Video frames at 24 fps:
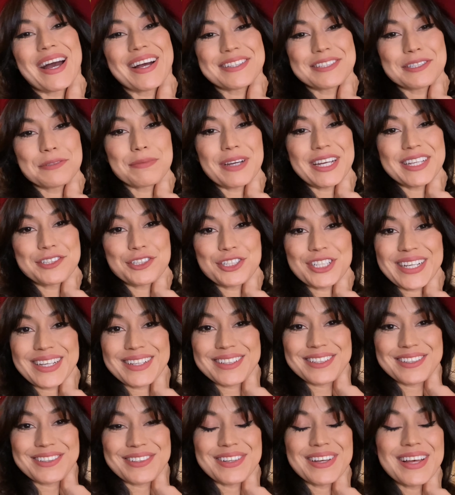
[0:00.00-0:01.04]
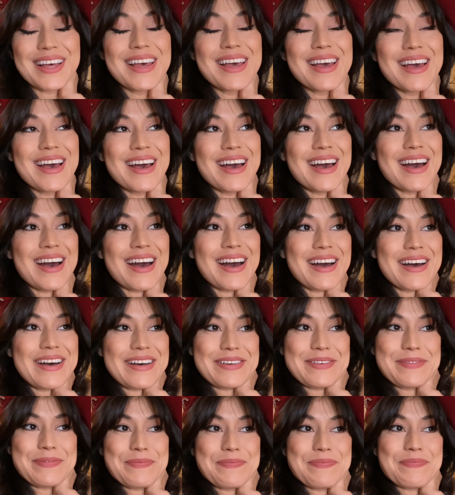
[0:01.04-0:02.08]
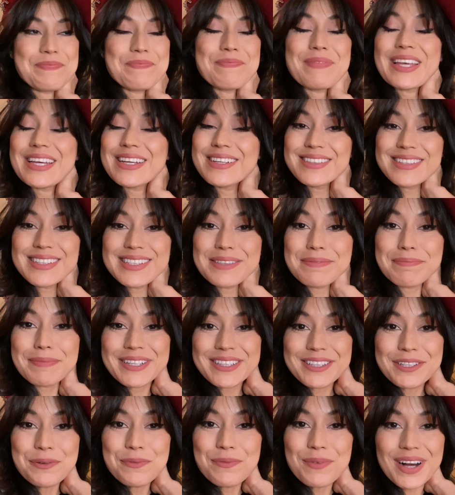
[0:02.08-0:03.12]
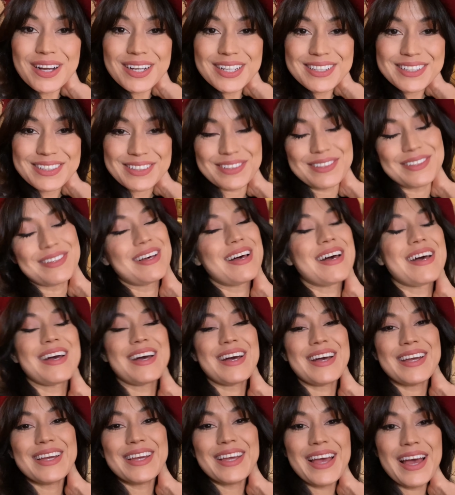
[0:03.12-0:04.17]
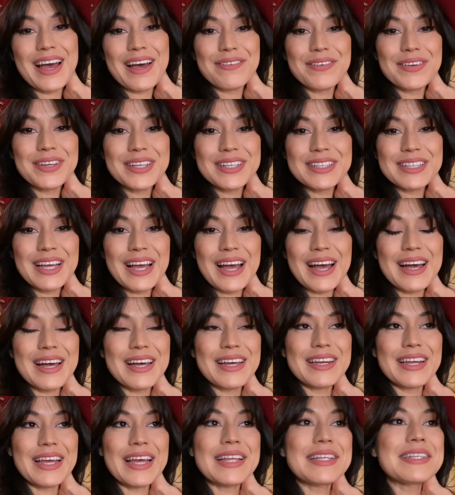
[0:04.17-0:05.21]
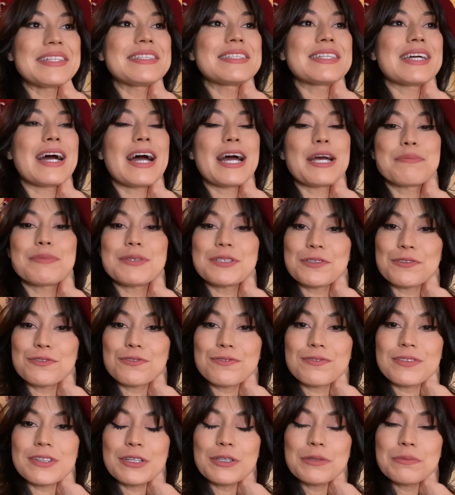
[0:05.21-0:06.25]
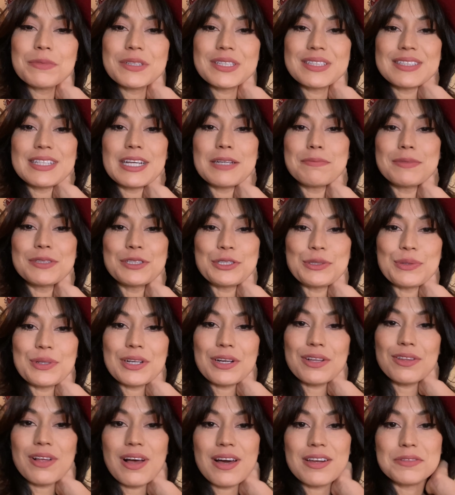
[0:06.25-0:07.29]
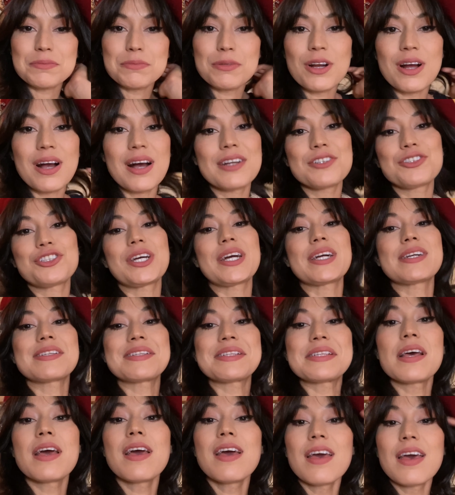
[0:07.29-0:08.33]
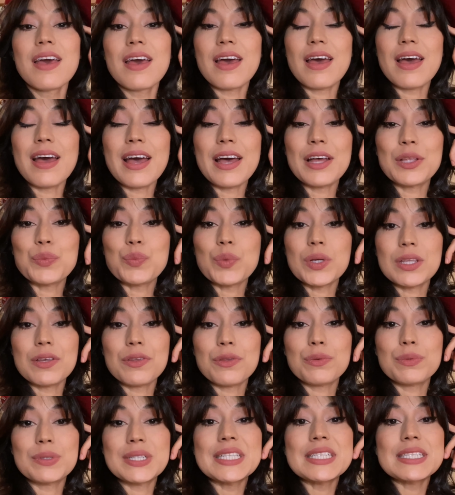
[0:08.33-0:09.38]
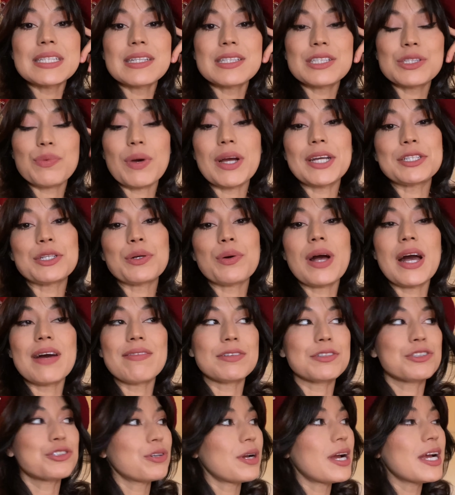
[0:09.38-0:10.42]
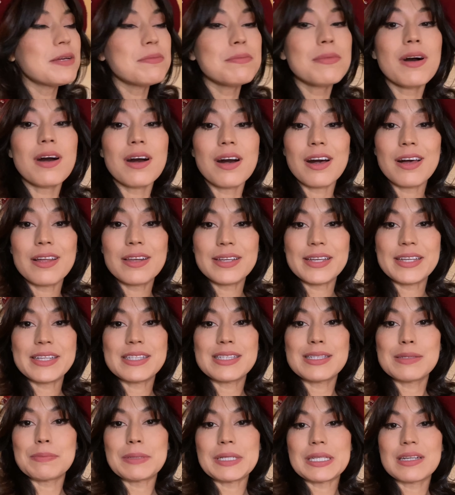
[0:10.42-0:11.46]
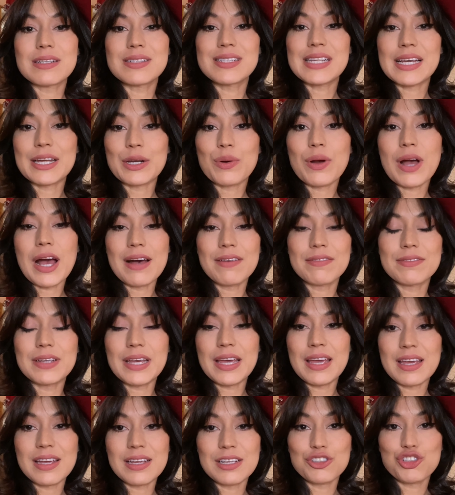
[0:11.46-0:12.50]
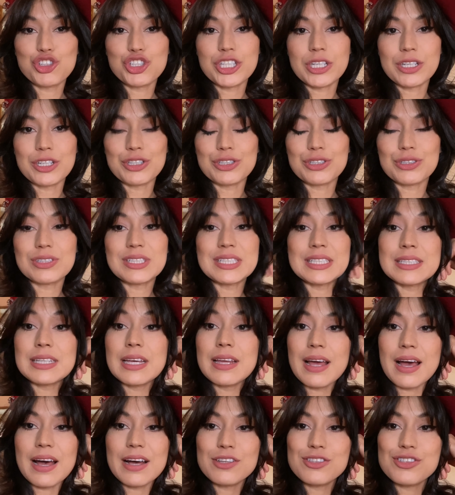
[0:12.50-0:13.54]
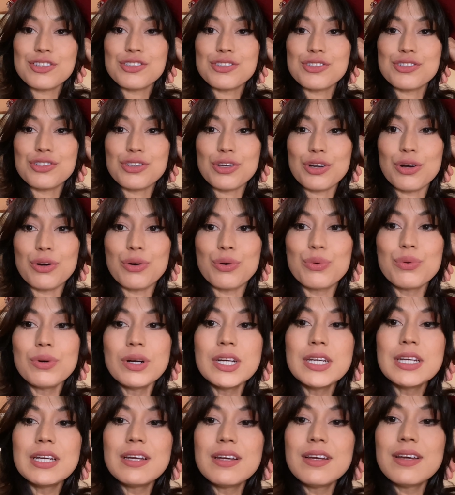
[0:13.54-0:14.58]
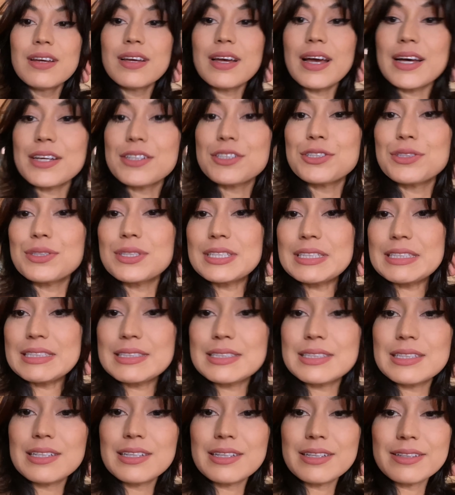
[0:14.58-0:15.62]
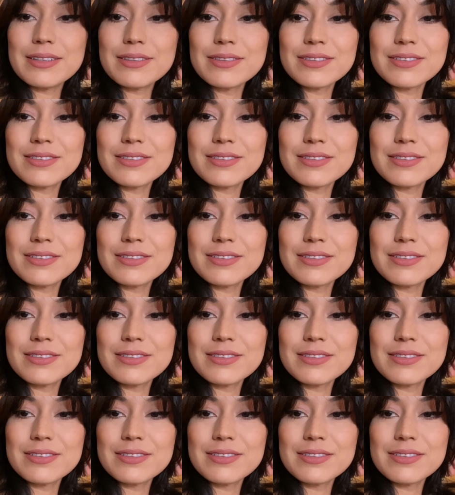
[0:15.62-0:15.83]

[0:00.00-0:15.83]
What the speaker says: to my channel. It's been a while. I haven't had any time to film because I've been doing a lot of projects, and one of the reasons why I don't have a tripod is because I don't have a chair to sit at. So as you can see